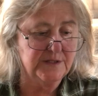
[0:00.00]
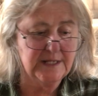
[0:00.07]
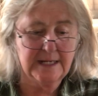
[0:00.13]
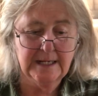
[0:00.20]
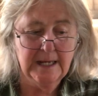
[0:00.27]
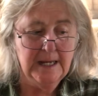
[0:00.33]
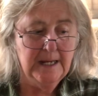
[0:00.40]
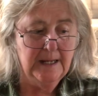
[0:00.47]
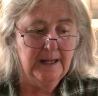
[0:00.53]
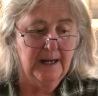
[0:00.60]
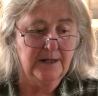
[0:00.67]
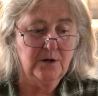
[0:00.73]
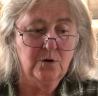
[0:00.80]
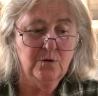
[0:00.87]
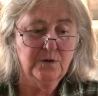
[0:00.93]
Like,
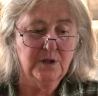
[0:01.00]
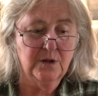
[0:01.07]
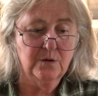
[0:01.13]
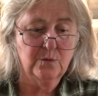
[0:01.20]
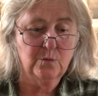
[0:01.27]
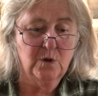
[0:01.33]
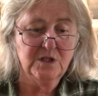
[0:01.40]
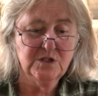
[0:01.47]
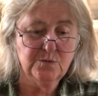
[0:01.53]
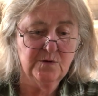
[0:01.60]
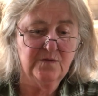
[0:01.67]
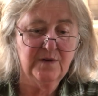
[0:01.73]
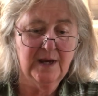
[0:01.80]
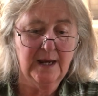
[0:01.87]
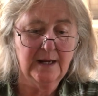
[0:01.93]
I know that once
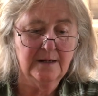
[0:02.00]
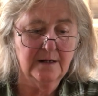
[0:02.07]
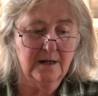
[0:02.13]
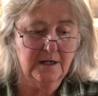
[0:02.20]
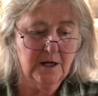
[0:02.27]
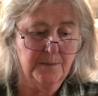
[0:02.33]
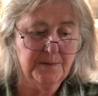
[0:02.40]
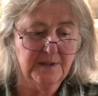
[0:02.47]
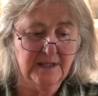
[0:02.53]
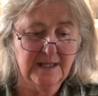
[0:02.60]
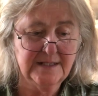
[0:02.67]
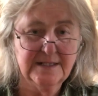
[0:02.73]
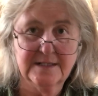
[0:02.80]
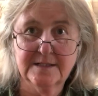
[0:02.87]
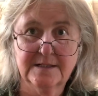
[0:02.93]
we've had a couple of
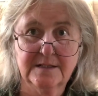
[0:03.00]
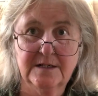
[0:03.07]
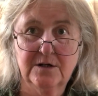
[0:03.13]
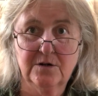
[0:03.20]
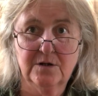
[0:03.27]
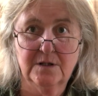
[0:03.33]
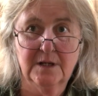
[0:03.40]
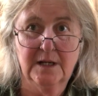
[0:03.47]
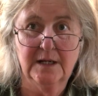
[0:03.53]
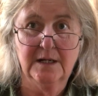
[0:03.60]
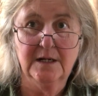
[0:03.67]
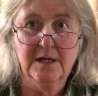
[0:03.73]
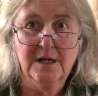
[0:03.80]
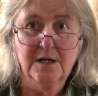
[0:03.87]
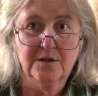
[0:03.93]
lessons in here
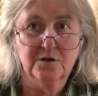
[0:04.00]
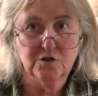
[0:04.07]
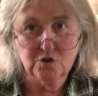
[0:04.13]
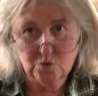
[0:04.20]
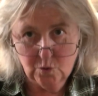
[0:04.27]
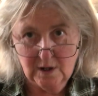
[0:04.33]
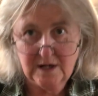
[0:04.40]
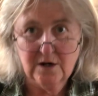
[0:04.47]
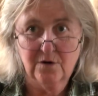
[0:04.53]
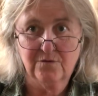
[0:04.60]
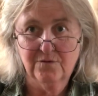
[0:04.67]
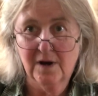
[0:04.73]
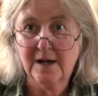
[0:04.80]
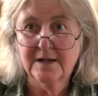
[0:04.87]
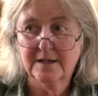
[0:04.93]
tonight, there's quite a
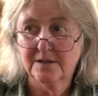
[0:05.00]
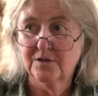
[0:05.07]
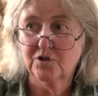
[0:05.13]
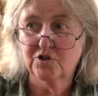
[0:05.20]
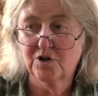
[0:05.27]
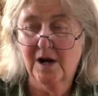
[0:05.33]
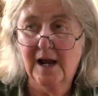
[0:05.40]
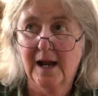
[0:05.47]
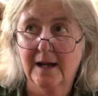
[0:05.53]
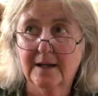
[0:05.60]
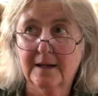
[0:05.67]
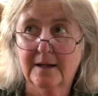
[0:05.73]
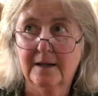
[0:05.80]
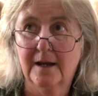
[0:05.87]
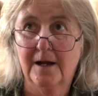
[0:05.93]
rut in the
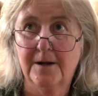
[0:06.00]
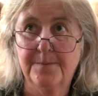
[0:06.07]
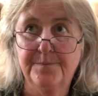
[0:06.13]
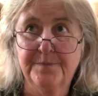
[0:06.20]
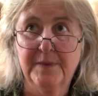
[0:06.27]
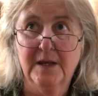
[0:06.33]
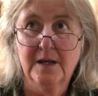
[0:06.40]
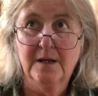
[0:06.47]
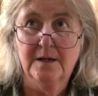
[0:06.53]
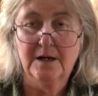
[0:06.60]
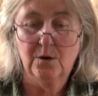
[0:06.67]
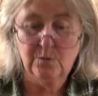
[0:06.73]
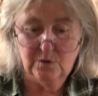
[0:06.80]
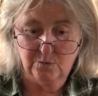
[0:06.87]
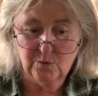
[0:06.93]
track.
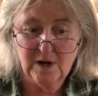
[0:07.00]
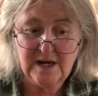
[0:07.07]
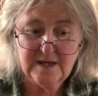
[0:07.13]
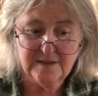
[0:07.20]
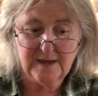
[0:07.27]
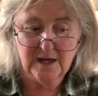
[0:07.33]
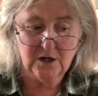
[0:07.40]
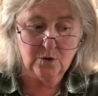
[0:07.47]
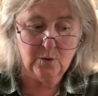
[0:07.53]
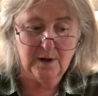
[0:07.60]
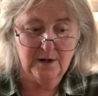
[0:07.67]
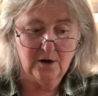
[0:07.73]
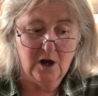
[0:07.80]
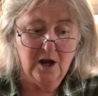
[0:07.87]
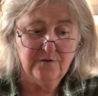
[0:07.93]
Now we rake that
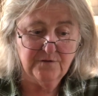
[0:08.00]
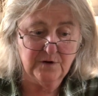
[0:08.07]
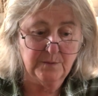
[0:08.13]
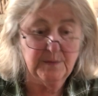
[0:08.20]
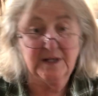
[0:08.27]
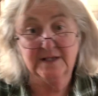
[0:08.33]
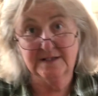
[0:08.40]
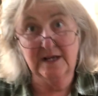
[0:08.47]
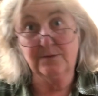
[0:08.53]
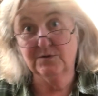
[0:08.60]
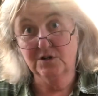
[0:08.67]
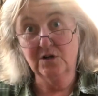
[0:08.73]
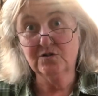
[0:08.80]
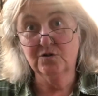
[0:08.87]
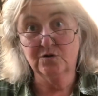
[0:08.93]
quite often, because I
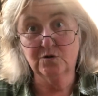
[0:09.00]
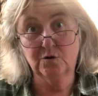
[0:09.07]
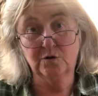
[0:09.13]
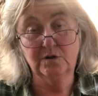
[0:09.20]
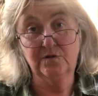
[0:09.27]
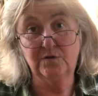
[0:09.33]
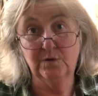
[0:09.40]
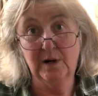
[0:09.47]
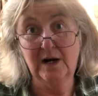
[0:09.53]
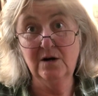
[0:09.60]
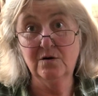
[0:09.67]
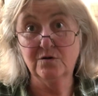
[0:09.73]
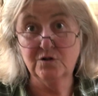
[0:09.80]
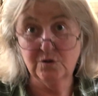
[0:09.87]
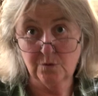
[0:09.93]
was also told if you
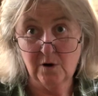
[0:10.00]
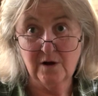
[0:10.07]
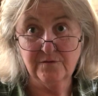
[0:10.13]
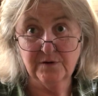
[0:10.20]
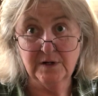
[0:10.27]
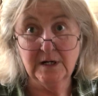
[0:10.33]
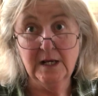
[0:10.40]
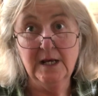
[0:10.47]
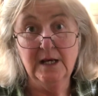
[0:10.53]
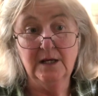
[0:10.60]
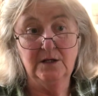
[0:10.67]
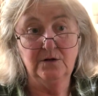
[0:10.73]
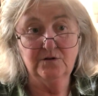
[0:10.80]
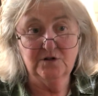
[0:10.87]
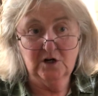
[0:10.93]
harrow too often,
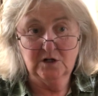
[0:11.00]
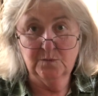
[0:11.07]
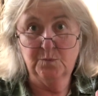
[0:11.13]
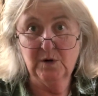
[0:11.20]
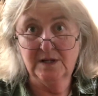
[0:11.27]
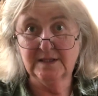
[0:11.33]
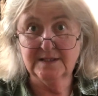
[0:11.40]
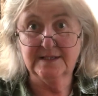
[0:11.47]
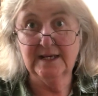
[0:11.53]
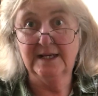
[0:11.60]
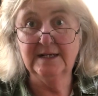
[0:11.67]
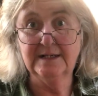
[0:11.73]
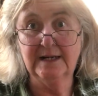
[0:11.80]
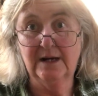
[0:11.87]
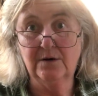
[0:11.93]
you start to break the
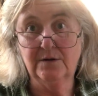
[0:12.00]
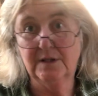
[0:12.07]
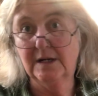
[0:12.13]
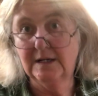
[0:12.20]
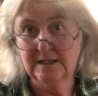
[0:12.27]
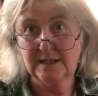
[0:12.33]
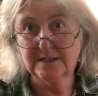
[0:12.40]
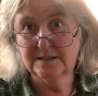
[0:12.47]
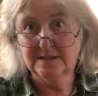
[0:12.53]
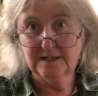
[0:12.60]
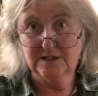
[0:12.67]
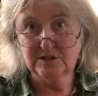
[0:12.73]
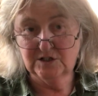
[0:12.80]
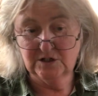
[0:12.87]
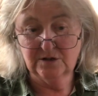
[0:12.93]
sand down and then it gets
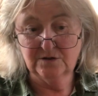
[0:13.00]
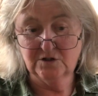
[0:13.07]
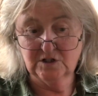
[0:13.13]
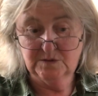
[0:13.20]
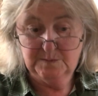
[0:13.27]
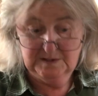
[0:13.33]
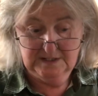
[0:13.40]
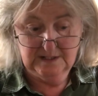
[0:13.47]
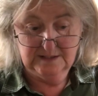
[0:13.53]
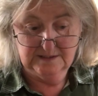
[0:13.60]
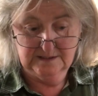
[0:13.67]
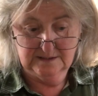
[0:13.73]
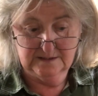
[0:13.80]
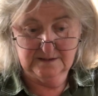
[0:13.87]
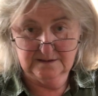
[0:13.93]
dustier just because
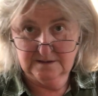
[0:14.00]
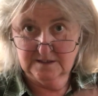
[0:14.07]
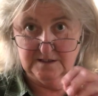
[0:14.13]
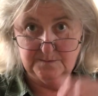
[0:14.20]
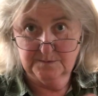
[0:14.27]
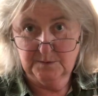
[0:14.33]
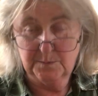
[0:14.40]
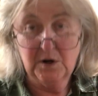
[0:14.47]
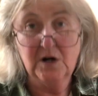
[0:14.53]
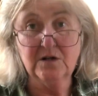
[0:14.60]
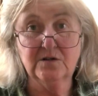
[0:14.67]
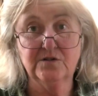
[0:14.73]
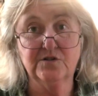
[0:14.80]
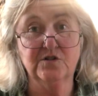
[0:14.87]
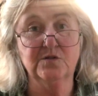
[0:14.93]
the
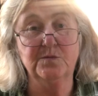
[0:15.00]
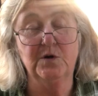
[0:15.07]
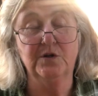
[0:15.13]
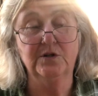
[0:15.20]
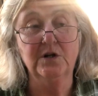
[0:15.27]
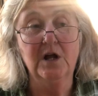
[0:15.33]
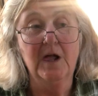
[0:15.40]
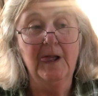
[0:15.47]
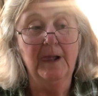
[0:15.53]
particles are smaller.